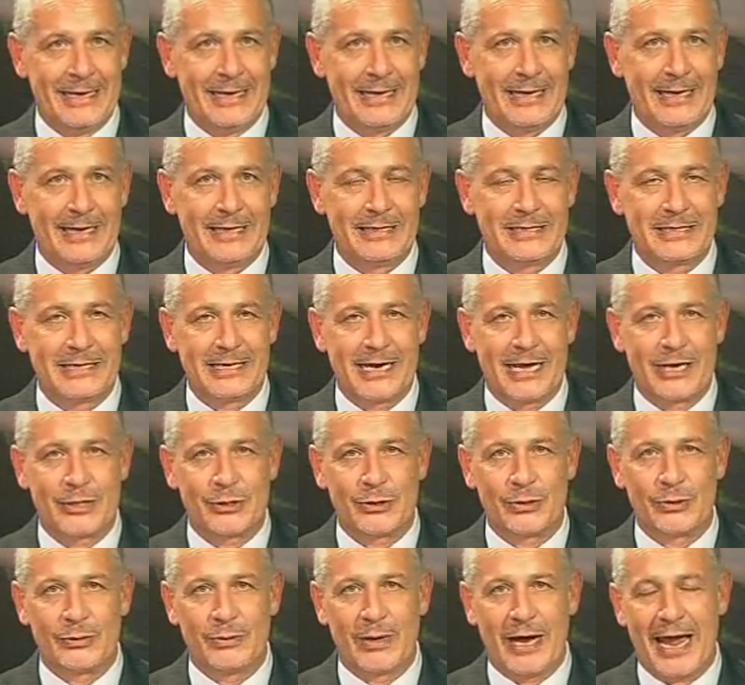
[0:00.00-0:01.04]

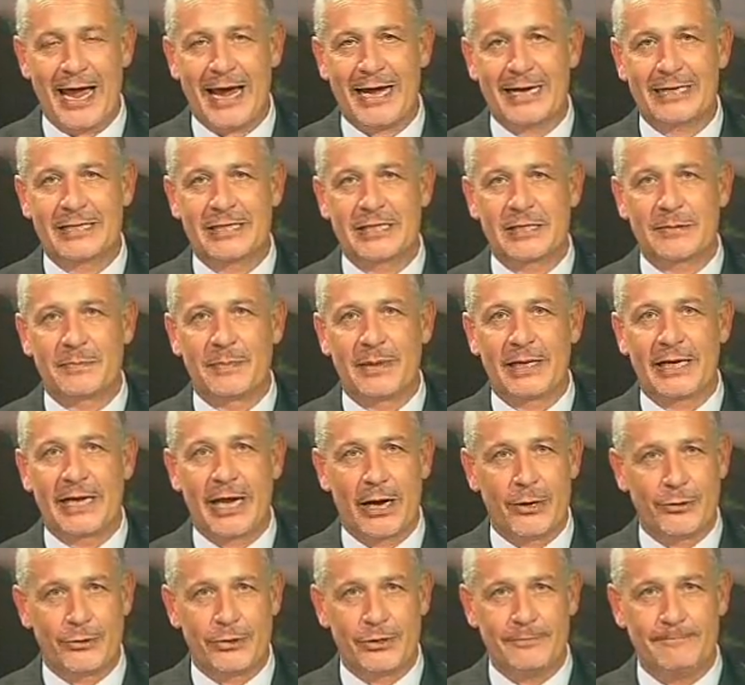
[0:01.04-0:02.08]
International acts Billy
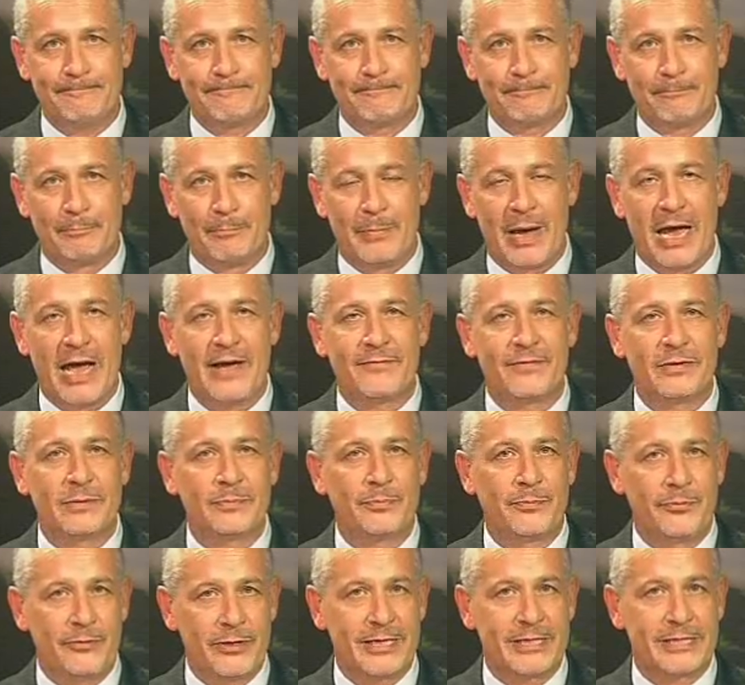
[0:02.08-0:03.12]
Ocean, Marvin
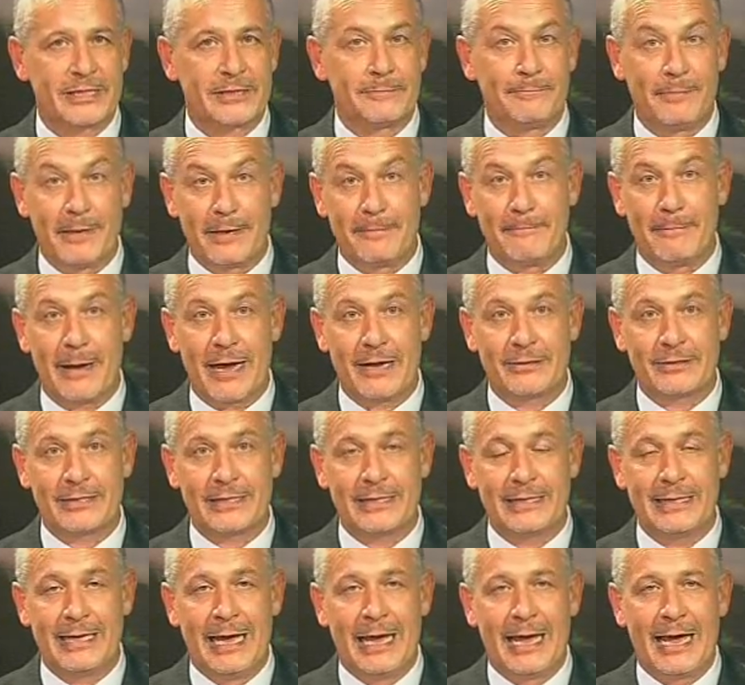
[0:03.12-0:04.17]
Priest, Big
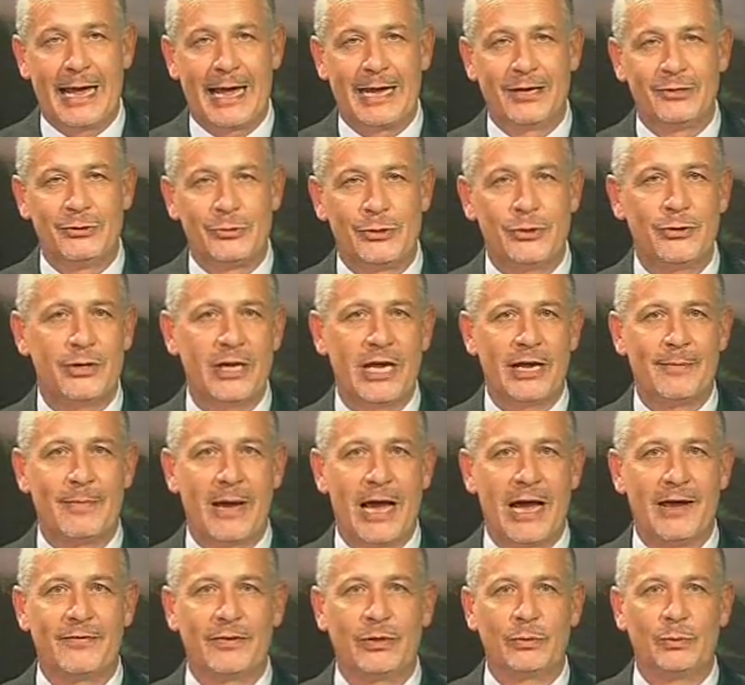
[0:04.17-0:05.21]
Mountain and Junior
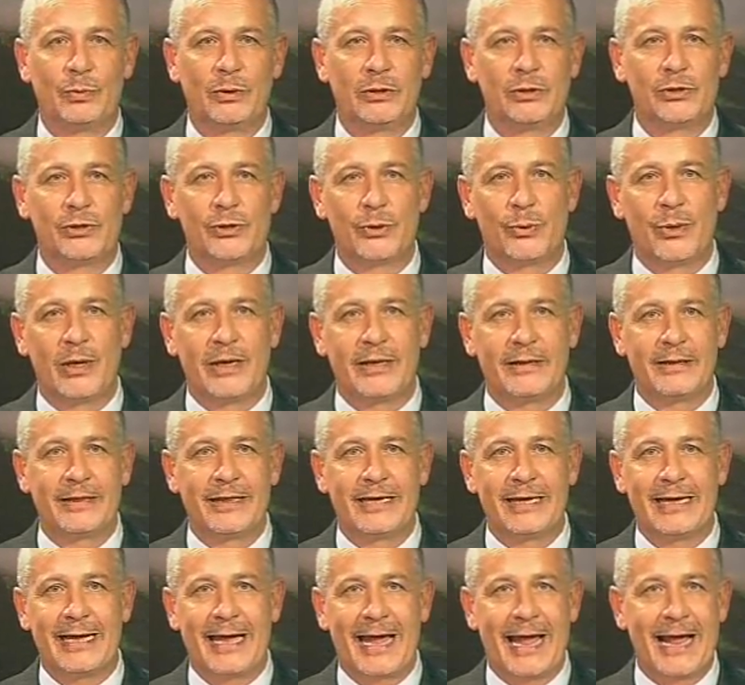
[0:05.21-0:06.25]
Marvin will join
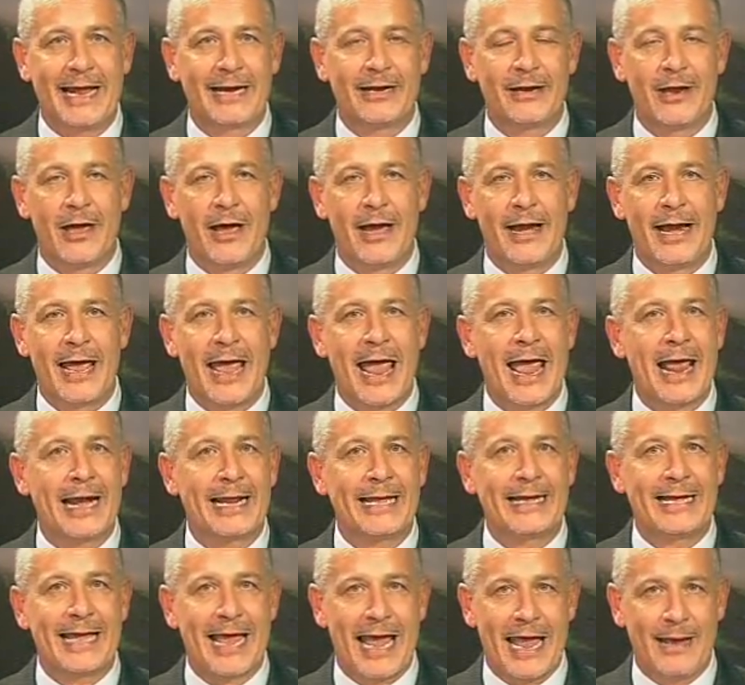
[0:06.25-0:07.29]
the headliner
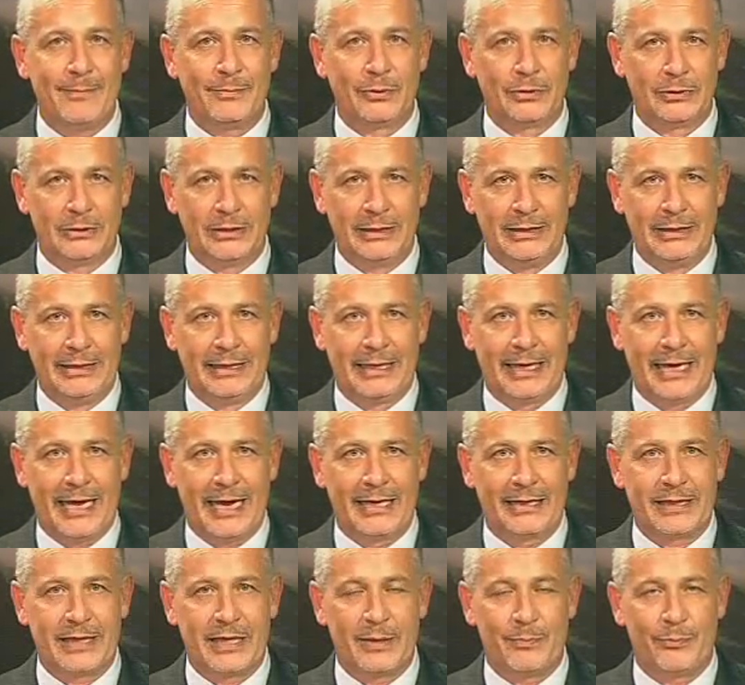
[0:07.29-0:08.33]
Ali Campbell
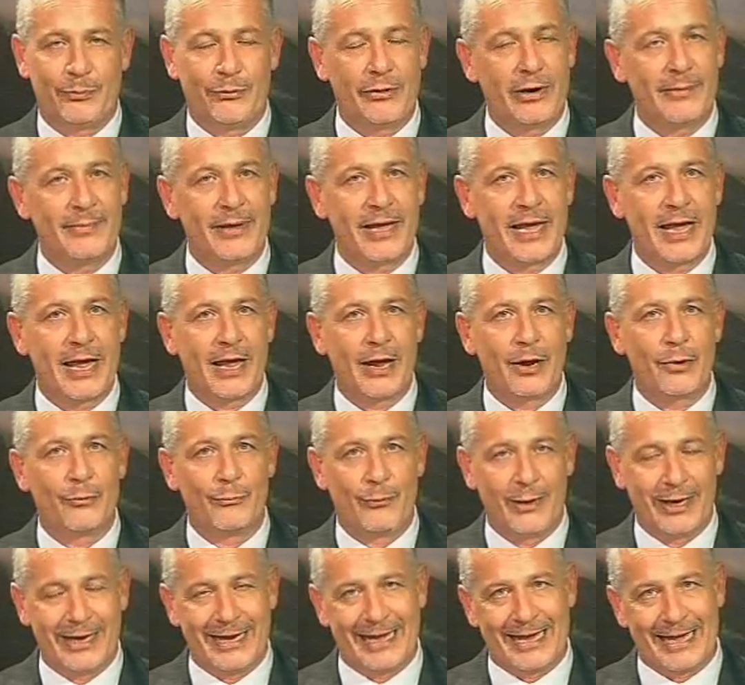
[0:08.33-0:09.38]
at the premier
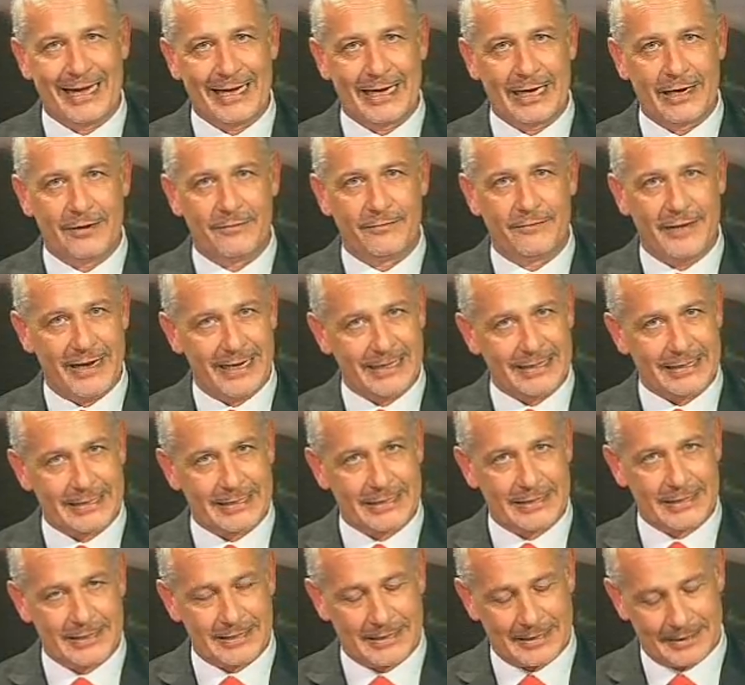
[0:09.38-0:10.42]
reggae
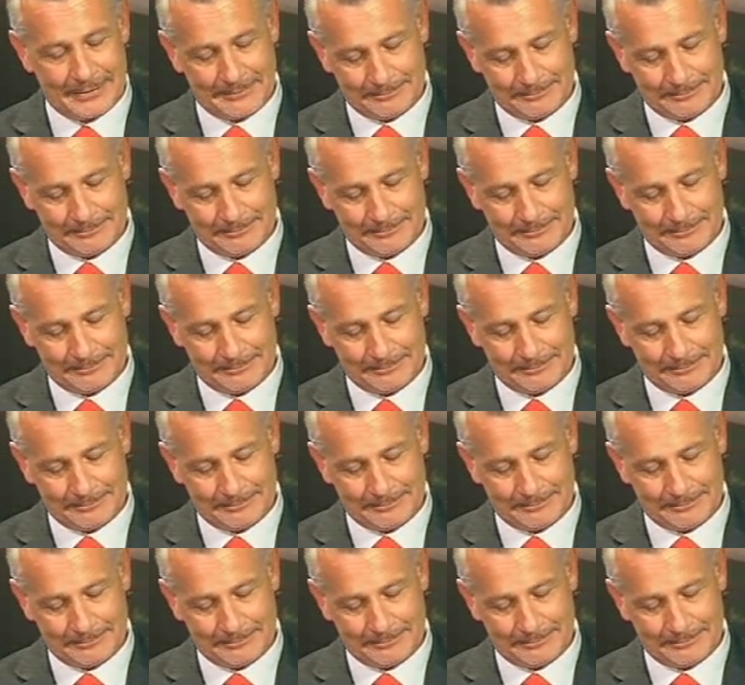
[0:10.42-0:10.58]
events.